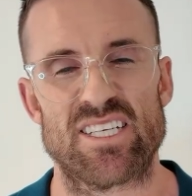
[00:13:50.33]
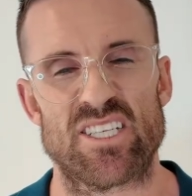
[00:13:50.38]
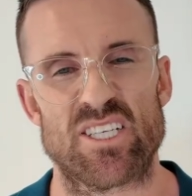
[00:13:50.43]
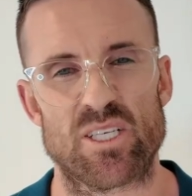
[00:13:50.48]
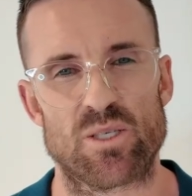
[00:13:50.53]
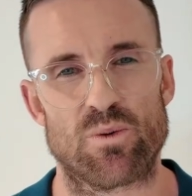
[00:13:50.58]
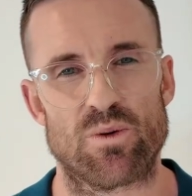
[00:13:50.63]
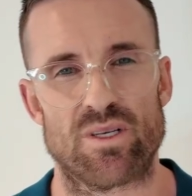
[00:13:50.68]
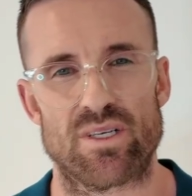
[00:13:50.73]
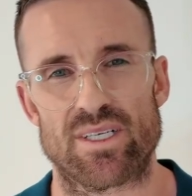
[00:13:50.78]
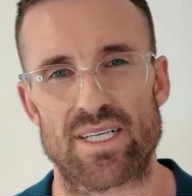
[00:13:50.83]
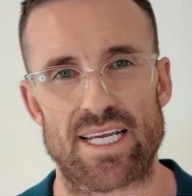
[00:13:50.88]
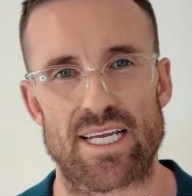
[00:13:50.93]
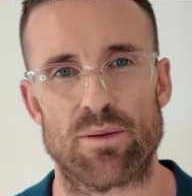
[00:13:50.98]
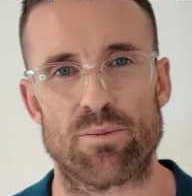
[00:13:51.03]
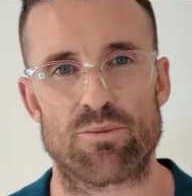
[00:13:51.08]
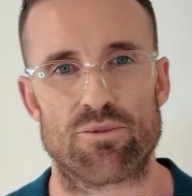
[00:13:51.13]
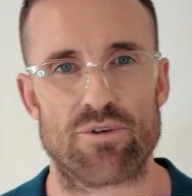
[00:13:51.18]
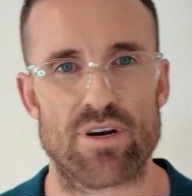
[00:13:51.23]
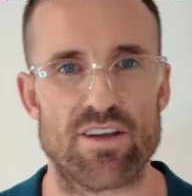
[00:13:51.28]
I just wanted to take
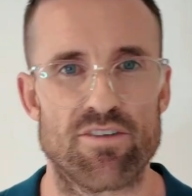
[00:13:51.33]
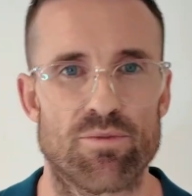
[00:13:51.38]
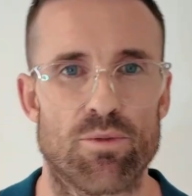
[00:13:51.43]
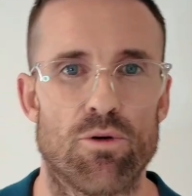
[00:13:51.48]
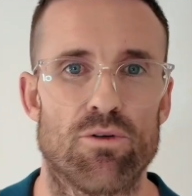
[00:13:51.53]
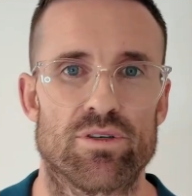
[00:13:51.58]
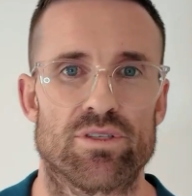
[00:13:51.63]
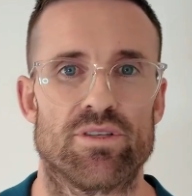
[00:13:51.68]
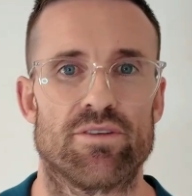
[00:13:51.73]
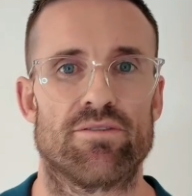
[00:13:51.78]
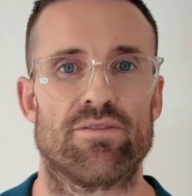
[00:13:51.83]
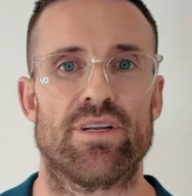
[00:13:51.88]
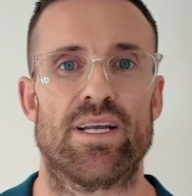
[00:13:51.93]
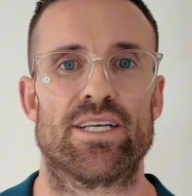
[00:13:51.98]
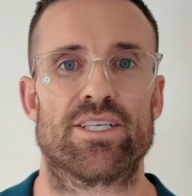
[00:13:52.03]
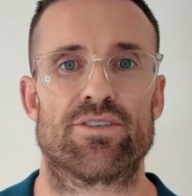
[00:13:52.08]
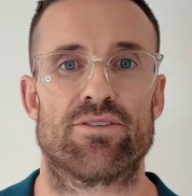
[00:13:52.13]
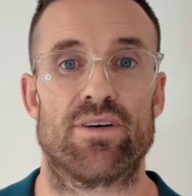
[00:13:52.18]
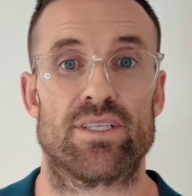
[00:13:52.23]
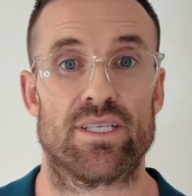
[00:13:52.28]
a brief pause in the
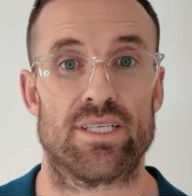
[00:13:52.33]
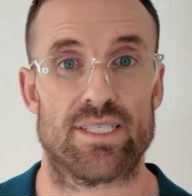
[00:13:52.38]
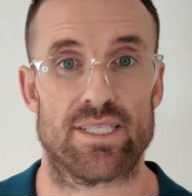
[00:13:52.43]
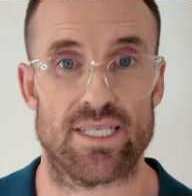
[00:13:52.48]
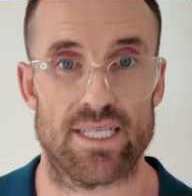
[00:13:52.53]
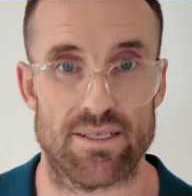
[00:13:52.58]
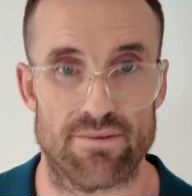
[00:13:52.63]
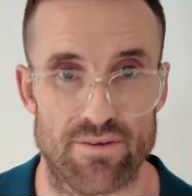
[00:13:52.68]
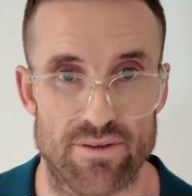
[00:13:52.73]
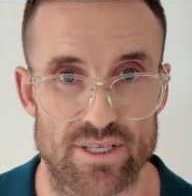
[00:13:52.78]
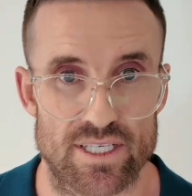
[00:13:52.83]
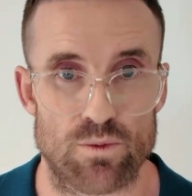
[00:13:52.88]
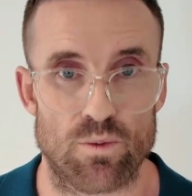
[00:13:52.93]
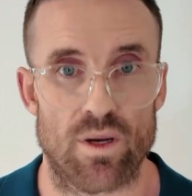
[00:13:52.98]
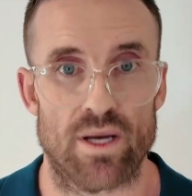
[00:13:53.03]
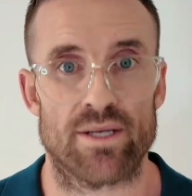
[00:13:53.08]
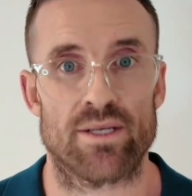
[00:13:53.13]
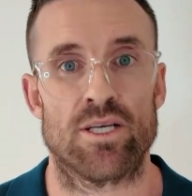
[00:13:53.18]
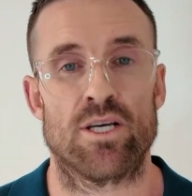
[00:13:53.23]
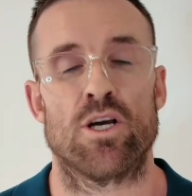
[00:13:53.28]
finasteride to deliver this
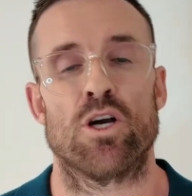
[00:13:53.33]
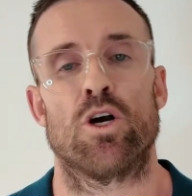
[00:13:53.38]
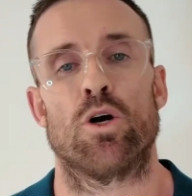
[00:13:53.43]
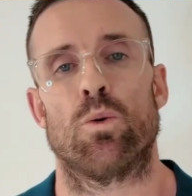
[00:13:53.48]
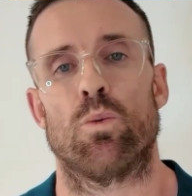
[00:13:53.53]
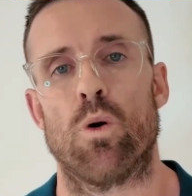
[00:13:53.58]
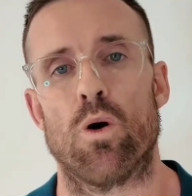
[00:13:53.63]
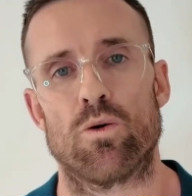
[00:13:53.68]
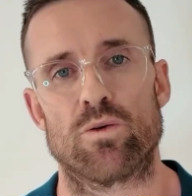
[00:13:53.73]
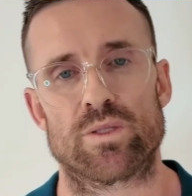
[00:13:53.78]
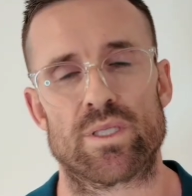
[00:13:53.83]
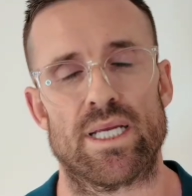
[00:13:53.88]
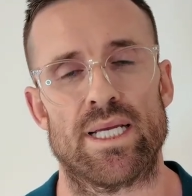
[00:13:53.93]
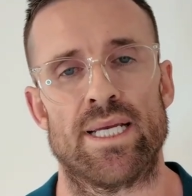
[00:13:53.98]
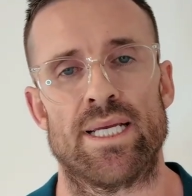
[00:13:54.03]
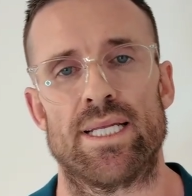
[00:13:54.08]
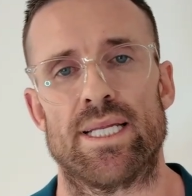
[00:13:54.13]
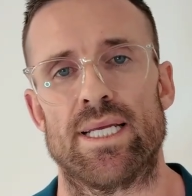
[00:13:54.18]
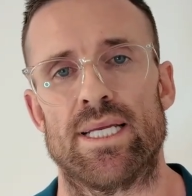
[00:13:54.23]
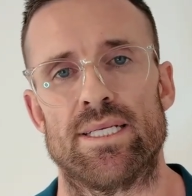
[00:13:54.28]
one whilst
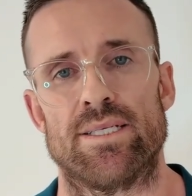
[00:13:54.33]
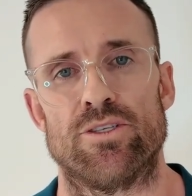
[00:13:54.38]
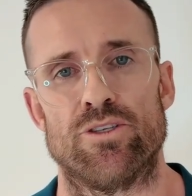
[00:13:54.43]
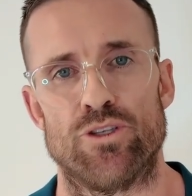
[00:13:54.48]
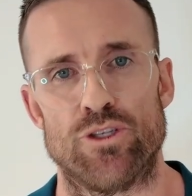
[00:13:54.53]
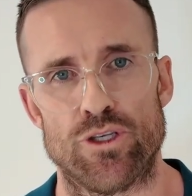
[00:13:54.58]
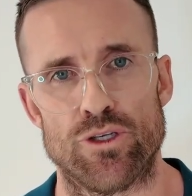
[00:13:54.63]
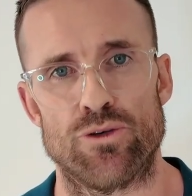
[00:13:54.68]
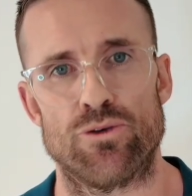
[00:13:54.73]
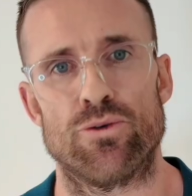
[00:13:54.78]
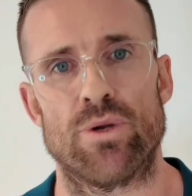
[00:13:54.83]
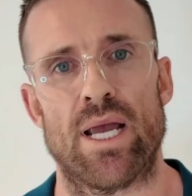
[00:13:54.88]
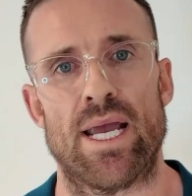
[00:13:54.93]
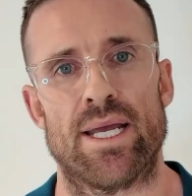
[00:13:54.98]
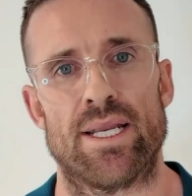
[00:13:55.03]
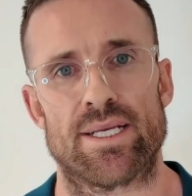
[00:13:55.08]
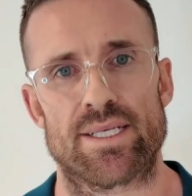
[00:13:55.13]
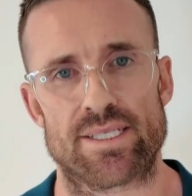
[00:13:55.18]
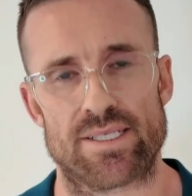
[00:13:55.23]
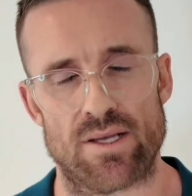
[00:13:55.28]
it is new
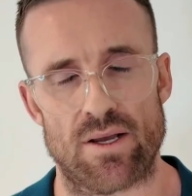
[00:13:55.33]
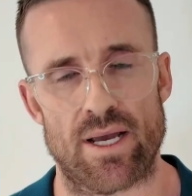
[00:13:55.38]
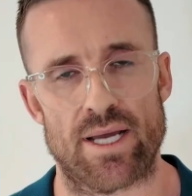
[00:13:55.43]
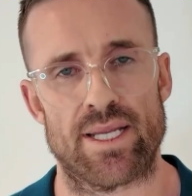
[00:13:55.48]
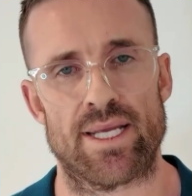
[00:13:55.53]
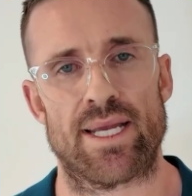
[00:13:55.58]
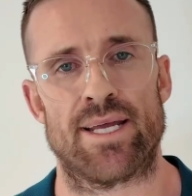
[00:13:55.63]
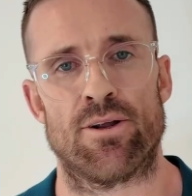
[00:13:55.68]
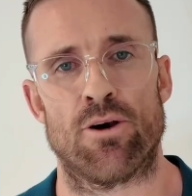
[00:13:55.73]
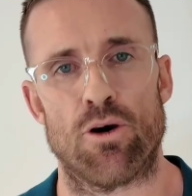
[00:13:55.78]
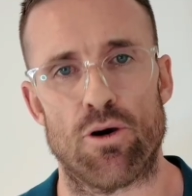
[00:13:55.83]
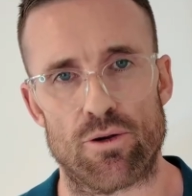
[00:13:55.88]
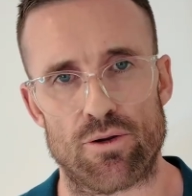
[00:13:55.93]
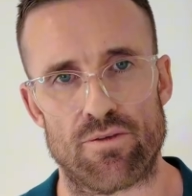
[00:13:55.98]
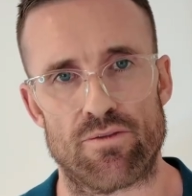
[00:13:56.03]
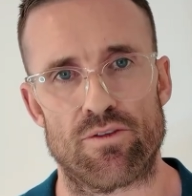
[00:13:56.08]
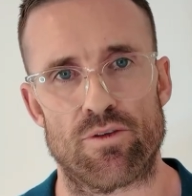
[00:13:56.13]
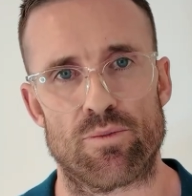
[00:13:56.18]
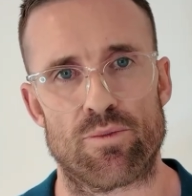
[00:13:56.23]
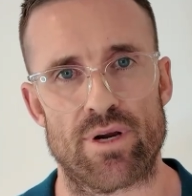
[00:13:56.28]
and exciting and hot
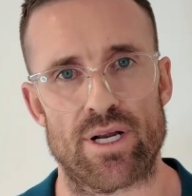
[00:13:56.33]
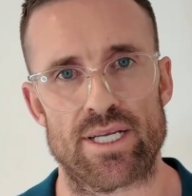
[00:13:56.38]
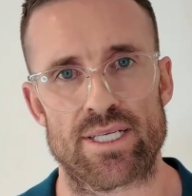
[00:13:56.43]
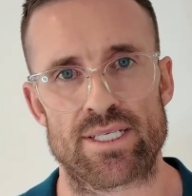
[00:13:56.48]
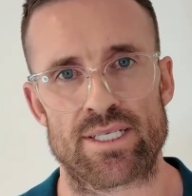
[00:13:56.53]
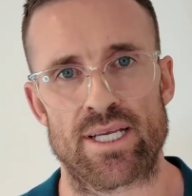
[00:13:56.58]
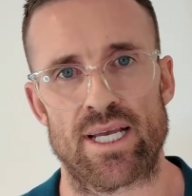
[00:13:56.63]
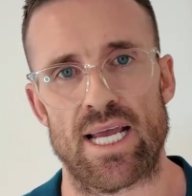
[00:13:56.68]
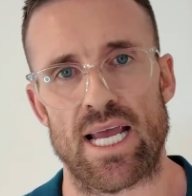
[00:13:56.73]
off the press.